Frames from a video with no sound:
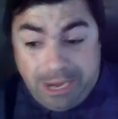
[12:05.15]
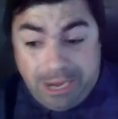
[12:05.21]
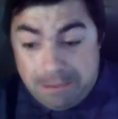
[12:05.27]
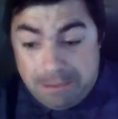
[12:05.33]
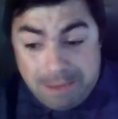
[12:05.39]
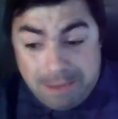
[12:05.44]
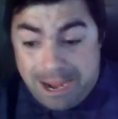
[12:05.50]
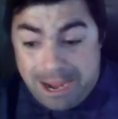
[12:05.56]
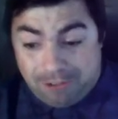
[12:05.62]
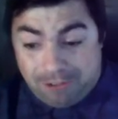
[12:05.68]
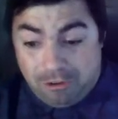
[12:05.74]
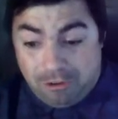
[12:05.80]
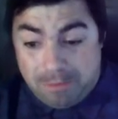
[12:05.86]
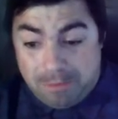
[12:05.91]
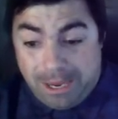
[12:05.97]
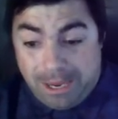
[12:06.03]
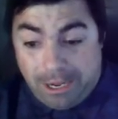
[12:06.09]
It may
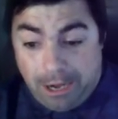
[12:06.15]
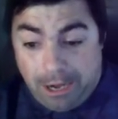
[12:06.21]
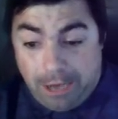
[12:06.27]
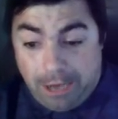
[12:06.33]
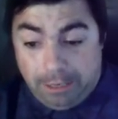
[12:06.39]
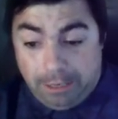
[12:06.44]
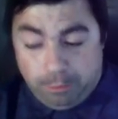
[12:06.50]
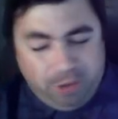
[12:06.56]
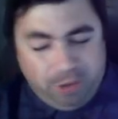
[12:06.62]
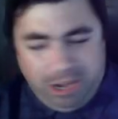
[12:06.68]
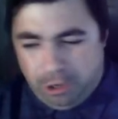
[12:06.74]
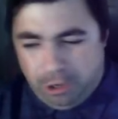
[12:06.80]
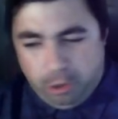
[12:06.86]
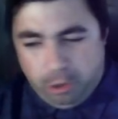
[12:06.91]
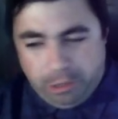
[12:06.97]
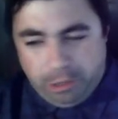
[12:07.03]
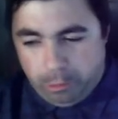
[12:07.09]
actually be at high levels. I
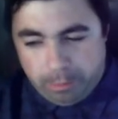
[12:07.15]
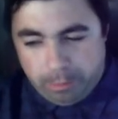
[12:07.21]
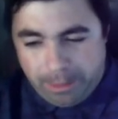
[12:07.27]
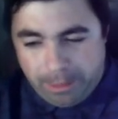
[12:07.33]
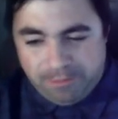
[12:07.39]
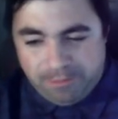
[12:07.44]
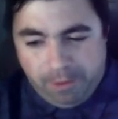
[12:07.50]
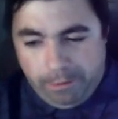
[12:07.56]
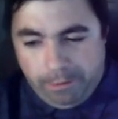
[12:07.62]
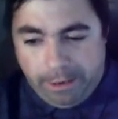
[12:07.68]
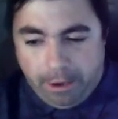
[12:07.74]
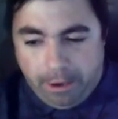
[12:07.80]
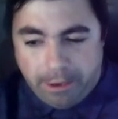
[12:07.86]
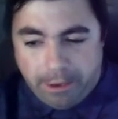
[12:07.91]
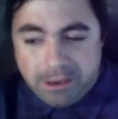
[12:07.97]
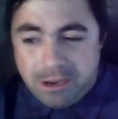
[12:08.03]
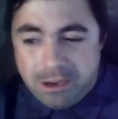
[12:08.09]
don't know that it would be at very
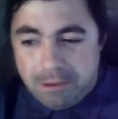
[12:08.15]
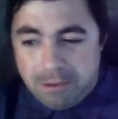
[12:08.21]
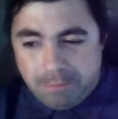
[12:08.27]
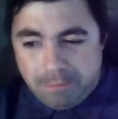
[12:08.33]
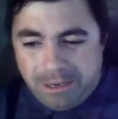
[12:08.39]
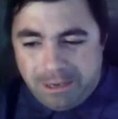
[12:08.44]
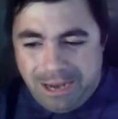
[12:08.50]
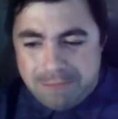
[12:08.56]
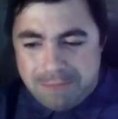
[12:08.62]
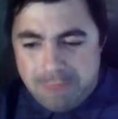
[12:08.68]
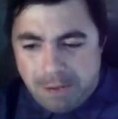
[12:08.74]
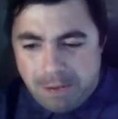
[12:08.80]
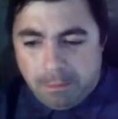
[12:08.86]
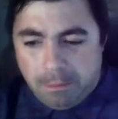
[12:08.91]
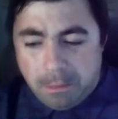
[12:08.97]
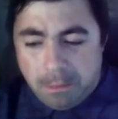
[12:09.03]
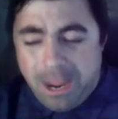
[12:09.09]
high, but at
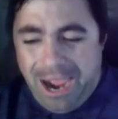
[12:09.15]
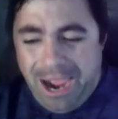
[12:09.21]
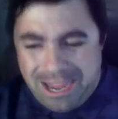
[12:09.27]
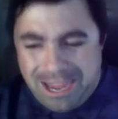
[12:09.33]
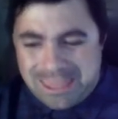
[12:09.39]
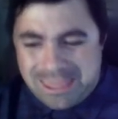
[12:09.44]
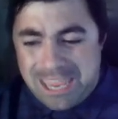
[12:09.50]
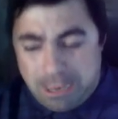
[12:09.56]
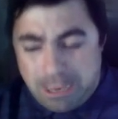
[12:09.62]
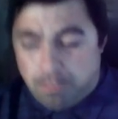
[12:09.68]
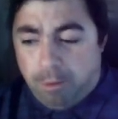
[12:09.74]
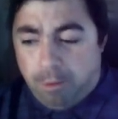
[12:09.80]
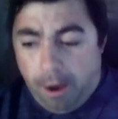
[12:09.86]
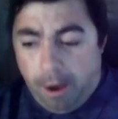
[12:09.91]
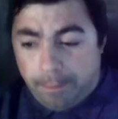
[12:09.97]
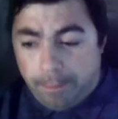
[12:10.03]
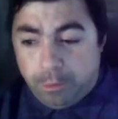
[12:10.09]
minimum, I think it
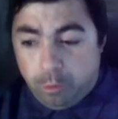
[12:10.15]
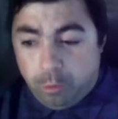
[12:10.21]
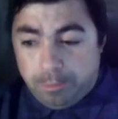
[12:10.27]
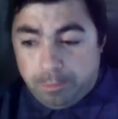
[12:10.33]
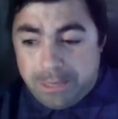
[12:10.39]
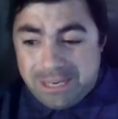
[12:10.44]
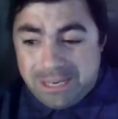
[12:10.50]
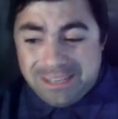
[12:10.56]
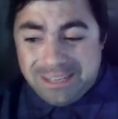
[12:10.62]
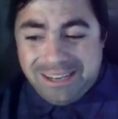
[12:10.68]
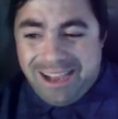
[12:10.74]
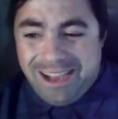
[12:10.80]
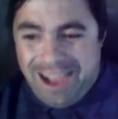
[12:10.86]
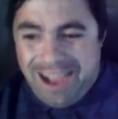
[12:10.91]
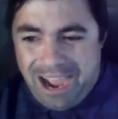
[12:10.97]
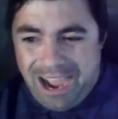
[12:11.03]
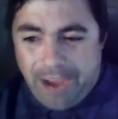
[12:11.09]
probably would be
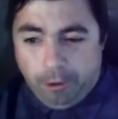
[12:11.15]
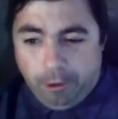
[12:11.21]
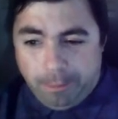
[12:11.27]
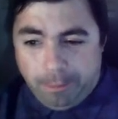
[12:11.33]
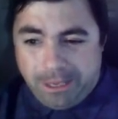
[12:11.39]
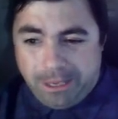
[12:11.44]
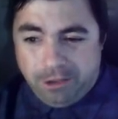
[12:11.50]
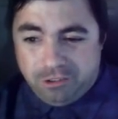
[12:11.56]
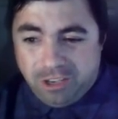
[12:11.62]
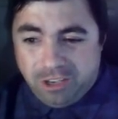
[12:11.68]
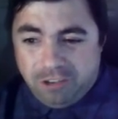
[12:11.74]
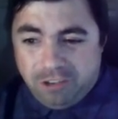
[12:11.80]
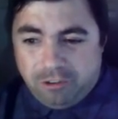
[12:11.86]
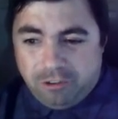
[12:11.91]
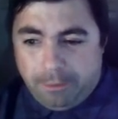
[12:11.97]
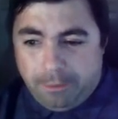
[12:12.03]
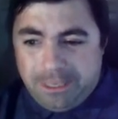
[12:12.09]
higher because
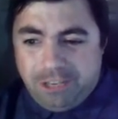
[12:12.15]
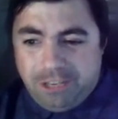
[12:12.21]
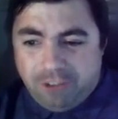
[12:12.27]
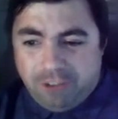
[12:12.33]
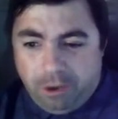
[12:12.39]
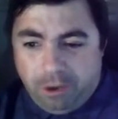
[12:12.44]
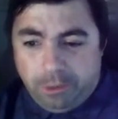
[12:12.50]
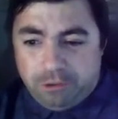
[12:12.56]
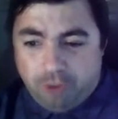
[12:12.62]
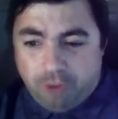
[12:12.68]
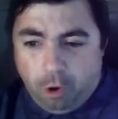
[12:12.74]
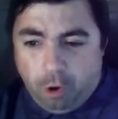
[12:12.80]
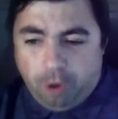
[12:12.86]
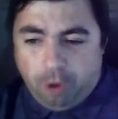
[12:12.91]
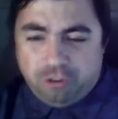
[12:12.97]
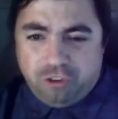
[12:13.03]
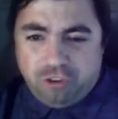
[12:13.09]
some of these areas
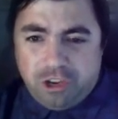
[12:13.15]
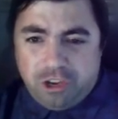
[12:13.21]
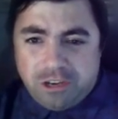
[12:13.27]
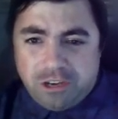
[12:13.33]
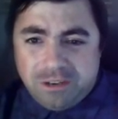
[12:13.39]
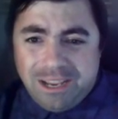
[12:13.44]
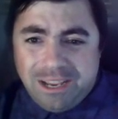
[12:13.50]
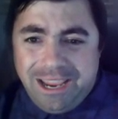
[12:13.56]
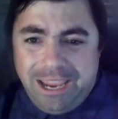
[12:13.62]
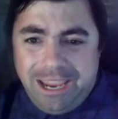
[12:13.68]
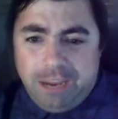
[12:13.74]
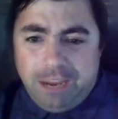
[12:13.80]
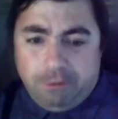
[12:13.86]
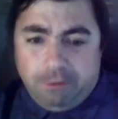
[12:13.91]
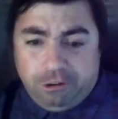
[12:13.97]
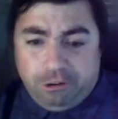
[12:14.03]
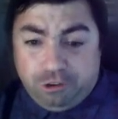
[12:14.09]
are seeing
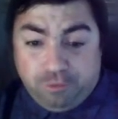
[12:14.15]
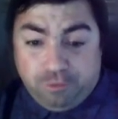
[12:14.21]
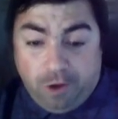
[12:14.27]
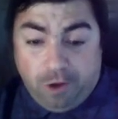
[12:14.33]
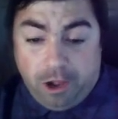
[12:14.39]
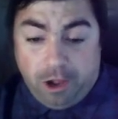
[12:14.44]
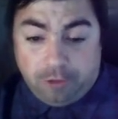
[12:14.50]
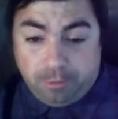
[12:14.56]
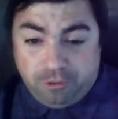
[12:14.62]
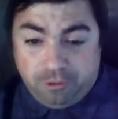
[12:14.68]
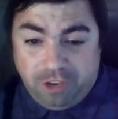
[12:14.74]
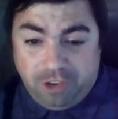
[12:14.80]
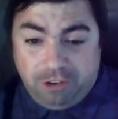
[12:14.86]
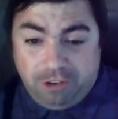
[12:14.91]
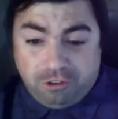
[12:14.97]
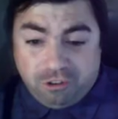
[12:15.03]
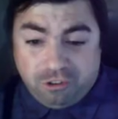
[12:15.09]
increases for
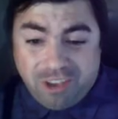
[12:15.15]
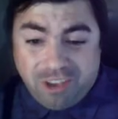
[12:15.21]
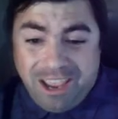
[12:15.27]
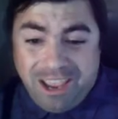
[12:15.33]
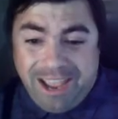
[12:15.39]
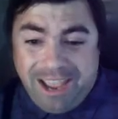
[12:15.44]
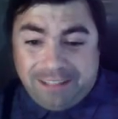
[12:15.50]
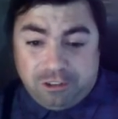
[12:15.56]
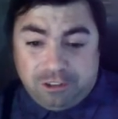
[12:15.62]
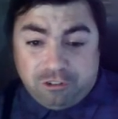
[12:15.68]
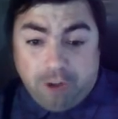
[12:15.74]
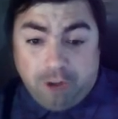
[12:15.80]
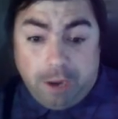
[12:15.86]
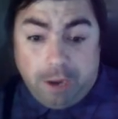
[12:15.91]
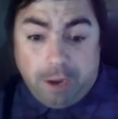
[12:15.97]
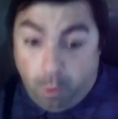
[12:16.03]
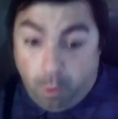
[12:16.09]
hospitalizations at this
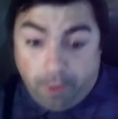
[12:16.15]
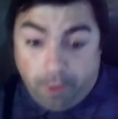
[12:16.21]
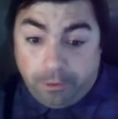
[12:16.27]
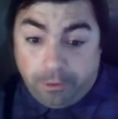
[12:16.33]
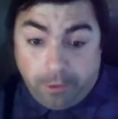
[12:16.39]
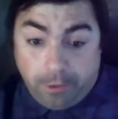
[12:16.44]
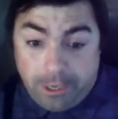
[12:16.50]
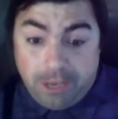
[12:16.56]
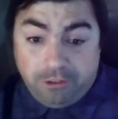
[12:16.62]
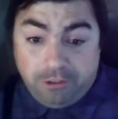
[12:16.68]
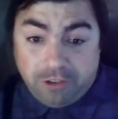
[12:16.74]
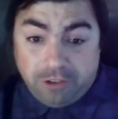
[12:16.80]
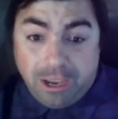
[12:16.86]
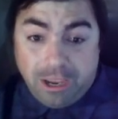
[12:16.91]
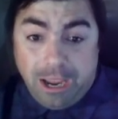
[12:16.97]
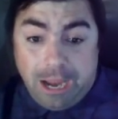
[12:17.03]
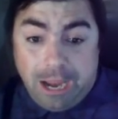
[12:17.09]
time where there is
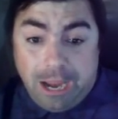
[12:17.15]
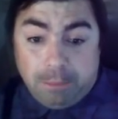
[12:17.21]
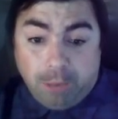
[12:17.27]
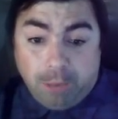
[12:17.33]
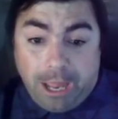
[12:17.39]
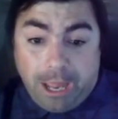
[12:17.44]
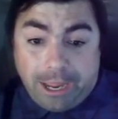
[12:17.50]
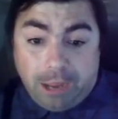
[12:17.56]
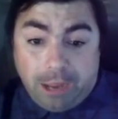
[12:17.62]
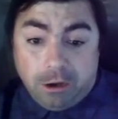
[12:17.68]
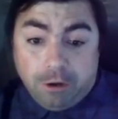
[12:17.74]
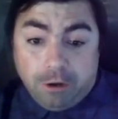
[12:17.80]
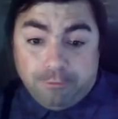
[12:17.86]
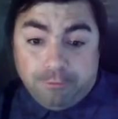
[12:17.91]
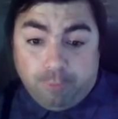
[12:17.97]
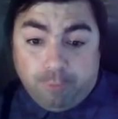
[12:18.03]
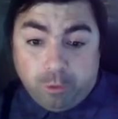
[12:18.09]
a blackout
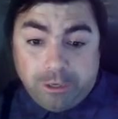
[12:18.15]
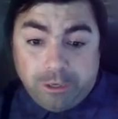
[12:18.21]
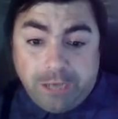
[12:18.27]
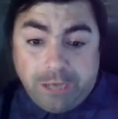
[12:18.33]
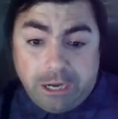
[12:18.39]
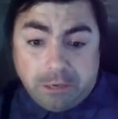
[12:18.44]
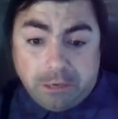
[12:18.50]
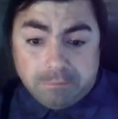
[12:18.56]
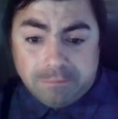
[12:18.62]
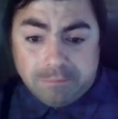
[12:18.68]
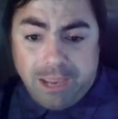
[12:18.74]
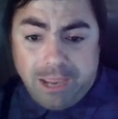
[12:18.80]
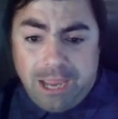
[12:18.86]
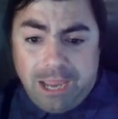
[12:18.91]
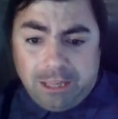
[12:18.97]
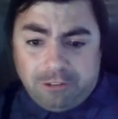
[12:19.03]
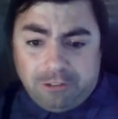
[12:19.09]
for the data.
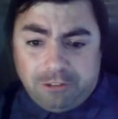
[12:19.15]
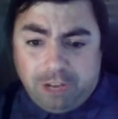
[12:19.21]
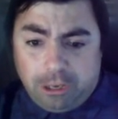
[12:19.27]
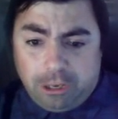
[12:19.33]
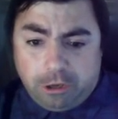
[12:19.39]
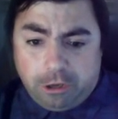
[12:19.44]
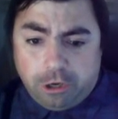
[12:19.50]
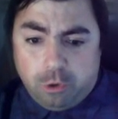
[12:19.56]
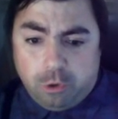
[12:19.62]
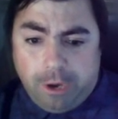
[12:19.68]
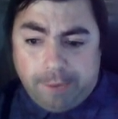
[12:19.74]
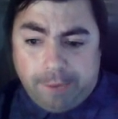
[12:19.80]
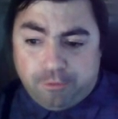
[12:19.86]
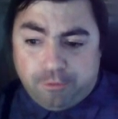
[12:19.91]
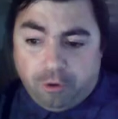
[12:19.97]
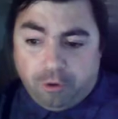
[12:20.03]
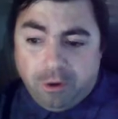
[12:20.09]
Hey, let's take a look at New
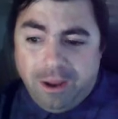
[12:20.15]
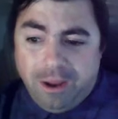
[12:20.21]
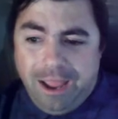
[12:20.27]
Hampshire.